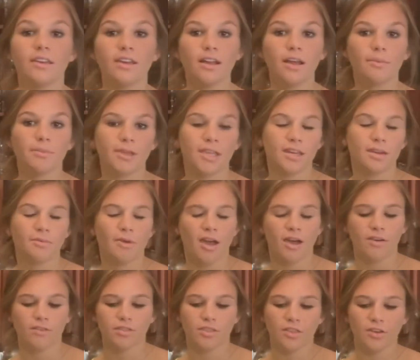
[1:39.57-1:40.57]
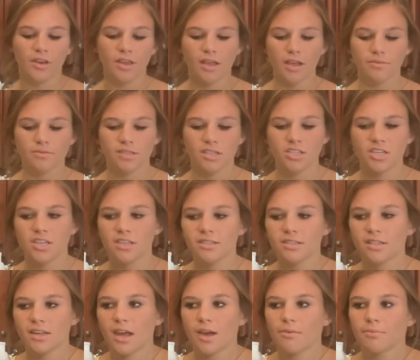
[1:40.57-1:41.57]
up being about 3 cups of
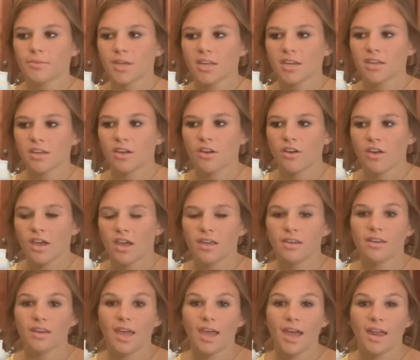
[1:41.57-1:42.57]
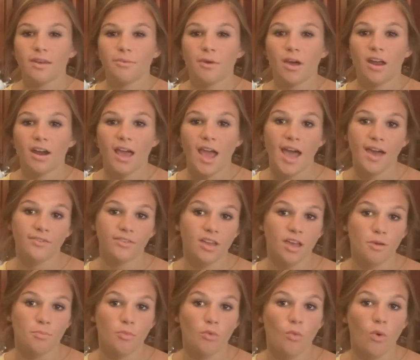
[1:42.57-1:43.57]
cheese, and now I'm gonna go ahead and add about a half
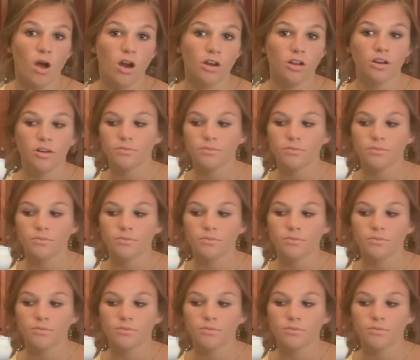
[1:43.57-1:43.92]
cup of water.